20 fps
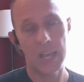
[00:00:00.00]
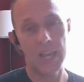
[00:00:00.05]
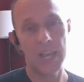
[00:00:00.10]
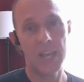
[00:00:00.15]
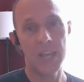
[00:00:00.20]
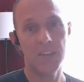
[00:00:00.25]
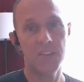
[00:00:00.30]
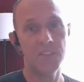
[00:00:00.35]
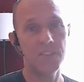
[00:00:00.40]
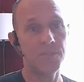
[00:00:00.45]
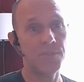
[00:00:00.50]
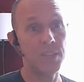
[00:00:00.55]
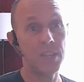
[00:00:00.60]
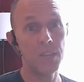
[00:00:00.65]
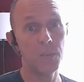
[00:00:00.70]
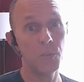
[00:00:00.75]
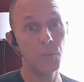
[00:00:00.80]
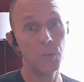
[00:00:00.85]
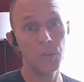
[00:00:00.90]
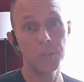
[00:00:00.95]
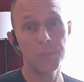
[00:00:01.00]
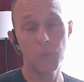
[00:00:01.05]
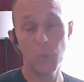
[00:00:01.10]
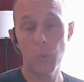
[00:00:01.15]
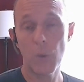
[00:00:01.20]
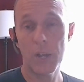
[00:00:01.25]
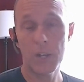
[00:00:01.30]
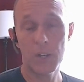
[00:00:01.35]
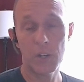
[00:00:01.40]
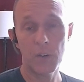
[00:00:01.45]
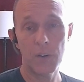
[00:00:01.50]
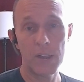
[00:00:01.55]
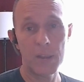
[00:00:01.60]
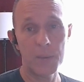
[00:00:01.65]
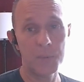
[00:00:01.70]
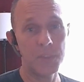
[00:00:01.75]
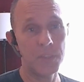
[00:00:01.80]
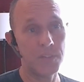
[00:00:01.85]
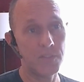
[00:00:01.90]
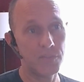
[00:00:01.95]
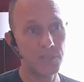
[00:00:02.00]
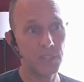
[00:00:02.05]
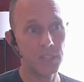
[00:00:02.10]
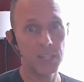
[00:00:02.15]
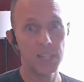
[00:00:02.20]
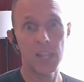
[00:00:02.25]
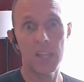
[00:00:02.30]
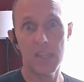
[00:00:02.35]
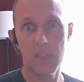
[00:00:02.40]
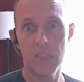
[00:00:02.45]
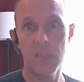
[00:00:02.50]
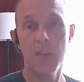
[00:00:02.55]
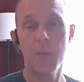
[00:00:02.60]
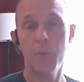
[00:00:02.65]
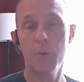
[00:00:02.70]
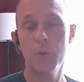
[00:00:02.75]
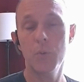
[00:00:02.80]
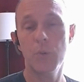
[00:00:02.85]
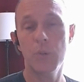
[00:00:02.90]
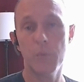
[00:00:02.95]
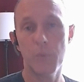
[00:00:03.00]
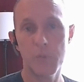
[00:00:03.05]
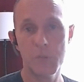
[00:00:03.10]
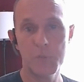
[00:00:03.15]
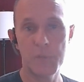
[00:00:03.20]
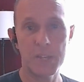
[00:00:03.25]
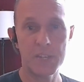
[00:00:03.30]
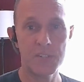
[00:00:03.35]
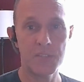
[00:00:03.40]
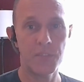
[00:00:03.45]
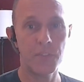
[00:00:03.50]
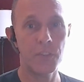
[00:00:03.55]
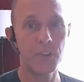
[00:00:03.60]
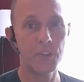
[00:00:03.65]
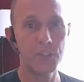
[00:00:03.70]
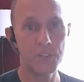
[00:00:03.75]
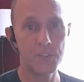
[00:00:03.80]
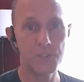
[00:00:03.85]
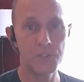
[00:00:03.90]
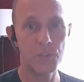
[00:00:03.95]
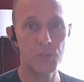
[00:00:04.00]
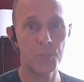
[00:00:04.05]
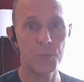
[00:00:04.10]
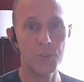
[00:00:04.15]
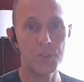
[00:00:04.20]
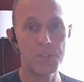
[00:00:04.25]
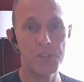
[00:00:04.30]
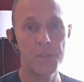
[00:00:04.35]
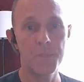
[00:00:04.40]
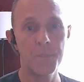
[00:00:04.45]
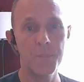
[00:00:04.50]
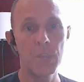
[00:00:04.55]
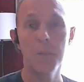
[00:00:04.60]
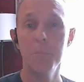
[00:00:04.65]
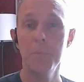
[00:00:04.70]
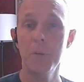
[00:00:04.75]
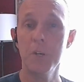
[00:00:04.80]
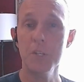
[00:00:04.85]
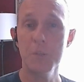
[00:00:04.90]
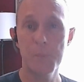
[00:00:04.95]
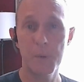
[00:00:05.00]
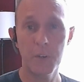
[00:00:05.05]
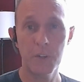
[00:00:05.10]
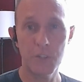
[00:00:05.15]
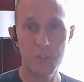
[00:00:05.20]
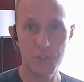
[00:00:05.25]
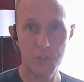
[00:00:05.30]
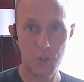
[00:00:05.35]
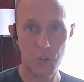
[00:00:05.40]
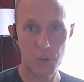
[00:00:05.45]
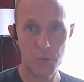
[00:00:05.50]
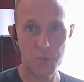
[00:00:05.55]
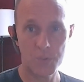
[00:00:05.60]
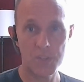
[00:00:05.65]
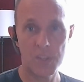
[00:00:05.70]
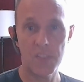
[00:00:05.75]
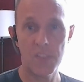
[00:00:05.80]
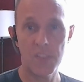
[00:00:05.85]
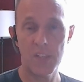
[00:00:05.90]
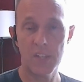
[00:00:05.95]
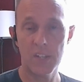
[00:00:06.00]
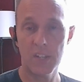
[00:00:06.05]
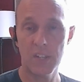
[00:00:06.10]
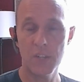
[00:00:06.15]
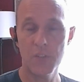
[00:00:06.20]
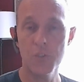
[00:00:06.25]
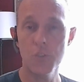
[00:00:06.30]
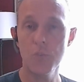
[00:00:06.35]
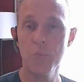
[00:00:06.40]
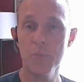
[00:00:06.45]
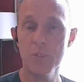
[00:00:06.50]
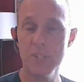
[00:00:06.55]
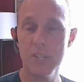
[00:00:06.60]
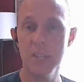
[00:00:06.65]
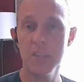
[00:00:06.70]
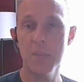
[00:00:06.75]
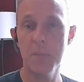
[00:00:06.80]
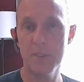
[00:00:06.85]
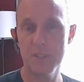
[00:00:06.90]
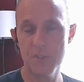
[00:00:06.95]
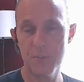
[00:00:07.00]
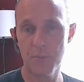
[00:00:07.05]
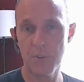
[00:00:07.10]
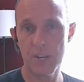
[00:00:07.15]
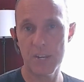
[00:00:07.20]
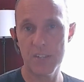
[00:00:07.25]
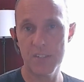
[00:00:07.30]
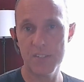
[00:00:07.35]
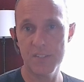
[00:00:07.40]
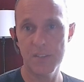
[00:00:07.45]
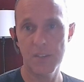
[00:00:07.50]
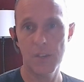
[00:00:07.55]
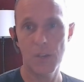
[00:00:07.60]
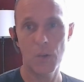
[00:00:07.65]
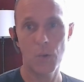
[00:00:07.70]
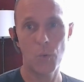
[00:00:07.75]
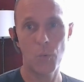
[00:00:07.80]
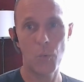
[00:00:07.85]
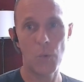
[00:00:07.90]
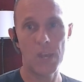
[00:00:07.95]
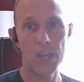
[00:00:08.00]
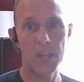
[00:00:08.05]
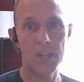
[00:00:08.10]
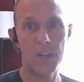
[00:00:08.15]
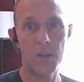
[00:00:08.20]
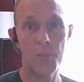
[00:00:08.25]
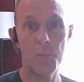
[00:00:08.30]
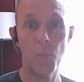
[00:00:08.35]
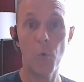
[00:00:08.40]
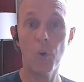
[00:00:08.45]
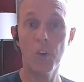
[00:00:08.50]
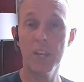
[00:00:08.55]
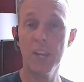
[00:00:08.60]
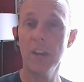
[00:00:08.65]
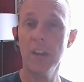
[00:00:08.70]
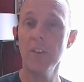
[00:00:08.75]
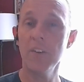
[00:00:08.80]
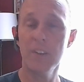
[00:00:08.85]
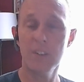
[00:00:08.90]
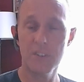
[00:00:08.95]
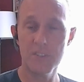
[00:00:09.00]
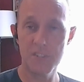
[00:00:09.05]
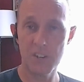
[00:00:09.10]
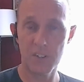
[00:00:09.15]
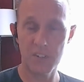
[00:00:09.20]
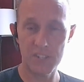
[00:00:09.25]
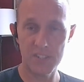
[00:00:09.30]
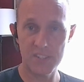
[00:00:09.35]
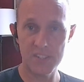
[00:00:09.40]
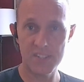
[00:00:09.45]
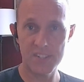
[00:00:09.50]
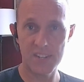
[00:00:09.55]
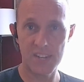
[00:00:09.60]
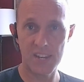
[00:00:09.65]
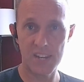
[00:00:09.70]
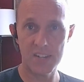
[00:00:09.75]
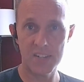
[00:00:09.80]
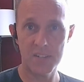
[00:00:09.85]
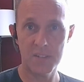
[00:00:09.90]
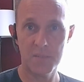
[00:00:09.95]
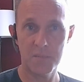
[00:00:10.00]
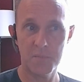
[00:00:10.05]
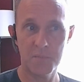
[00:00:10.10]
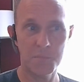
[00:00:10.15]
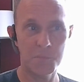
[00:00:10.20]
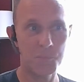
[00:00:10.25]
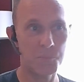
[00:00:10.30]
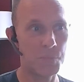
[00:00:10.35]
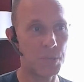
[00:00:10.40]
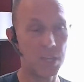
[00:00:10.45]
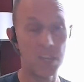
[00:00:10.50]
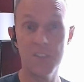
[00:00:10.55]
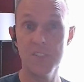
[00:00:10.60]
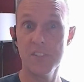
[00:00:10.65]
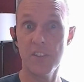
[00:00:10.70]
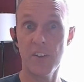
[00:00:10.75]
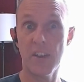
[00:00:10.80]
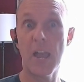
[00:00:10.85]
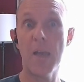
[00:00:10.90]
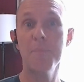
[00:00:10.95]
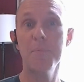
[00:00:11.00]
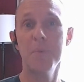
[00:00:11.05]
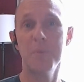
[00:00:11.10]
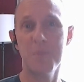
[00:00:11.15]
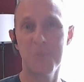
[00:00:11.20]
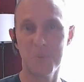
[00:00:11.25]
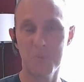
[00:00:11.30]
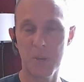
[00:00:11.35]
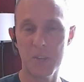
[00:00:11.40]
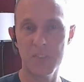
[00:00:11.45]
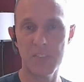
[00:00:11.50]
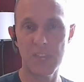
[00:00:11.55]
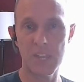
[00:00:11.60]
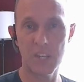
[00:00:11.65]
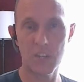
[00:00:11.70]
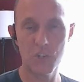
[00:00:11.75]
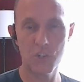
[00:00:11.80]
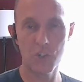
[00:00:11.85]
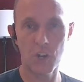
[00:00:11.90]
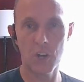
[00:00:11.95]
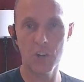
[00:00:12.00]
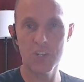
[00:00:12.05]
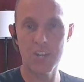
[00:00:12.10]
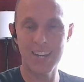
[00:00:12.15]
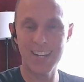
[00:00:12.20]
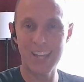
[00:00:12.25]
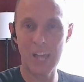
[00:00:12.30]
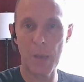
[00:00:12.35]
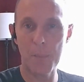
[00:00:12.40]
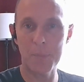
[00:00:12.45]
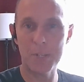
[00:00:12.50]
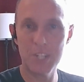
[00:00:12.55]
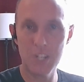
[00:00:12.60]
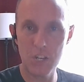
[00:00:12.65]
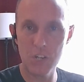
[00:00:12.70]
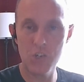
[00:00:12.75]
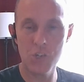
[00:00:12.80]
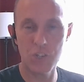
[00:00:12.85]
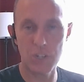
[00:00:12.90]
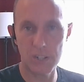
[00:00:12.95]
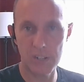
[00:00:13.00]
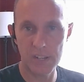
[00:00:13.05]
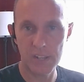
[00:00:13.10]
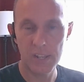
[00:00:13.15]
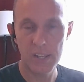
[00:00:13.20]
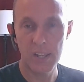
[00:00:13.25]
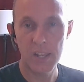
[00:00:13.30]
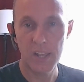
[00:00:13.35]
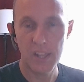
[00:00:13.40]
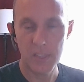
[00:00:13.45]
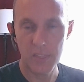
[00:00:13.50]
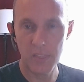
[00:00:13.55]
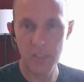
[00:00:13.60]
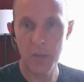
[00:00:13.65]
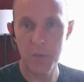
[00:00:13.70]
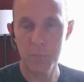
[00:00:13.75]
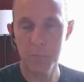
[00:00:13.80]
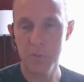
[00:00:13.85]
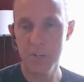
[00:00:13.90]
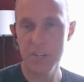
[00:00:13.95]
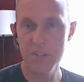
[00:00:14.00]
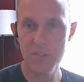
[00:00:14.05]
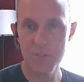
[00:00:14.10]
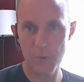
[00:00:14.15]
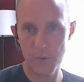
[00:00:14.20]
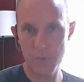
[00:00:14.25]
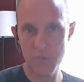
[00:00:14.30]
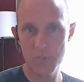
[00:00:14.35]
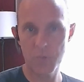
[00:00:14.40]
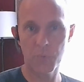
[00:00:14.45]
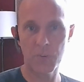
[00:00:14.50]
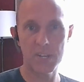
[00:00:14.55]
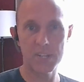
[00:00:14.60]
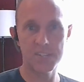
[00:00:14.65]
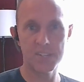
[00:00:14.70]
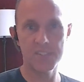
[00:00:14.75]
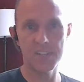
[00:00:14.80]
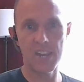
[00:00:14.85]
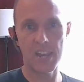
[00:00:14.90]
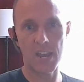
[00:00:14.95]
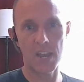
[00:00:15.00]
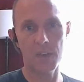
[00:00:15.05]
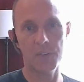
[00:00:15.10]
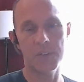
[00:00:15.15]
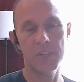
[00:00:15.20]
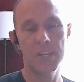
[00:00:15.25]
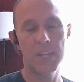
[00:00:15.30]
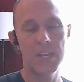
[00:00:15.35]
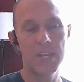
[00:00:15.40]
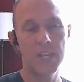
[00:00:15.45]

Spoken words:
And they were quite all right with it and feeling like they were doing what was best for their consumers. But experience shows that consumers get the best rates when more carriers are in the state because they're happy with the rate they can charge, and competition then brings those rates down.